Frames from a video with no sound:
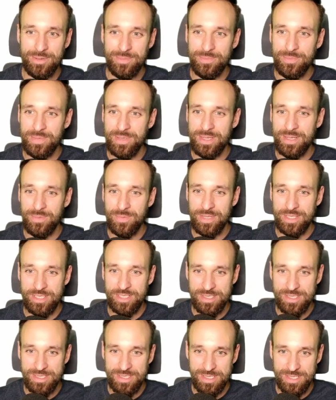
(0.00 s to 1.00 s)
but we
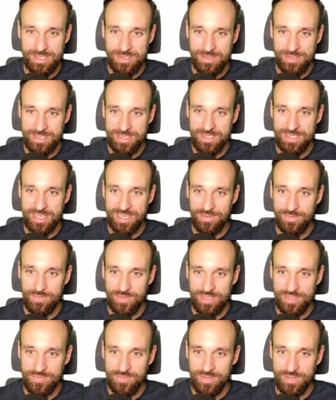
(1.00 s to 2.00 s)
just need to hit
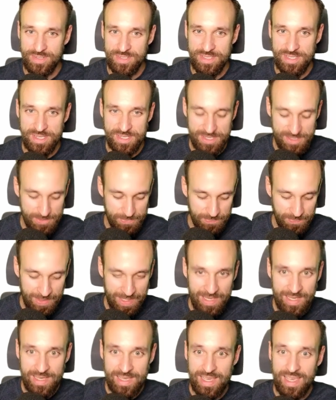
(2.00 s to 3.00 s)
save as far as I know.
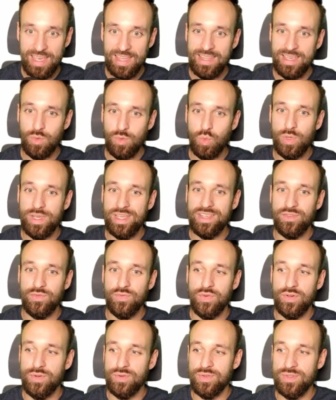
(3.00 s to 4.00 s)
And then we can
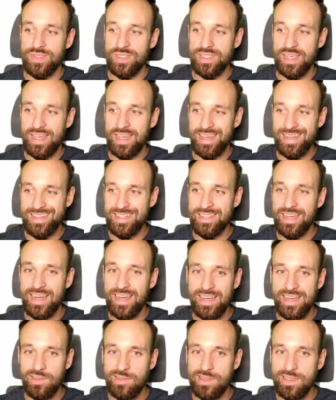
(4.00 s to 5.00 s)
focus
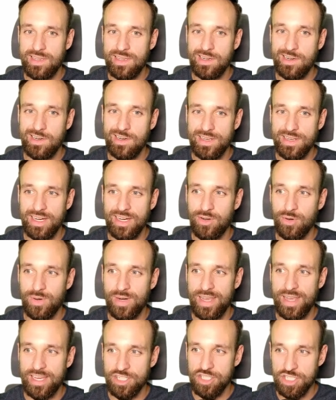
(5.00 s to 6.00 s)
entirely on
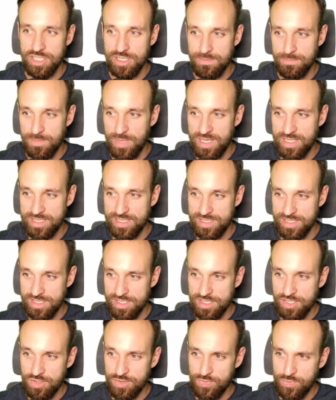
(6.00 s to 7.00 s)
our action buttons.
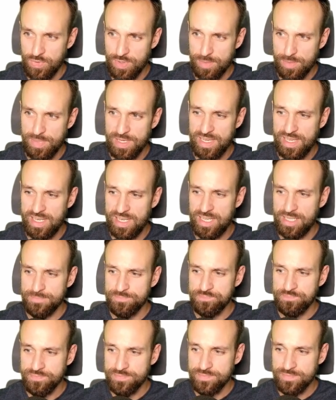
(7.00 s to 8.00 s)
So for the
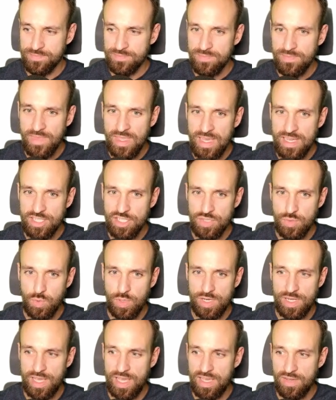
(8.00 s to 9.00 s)
beginning, I just
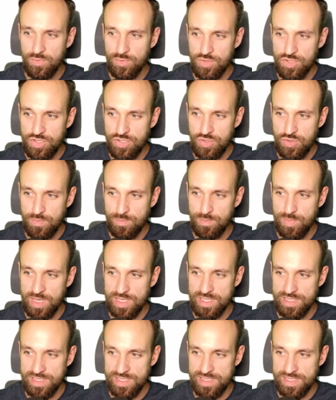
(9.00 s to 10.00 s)
want to have two
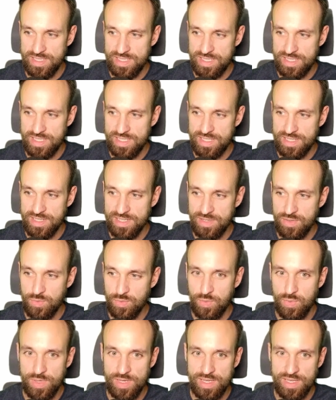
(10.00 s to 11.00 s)
buttons in here
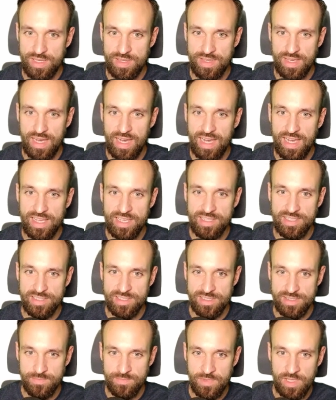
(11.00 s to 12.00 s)
with icons.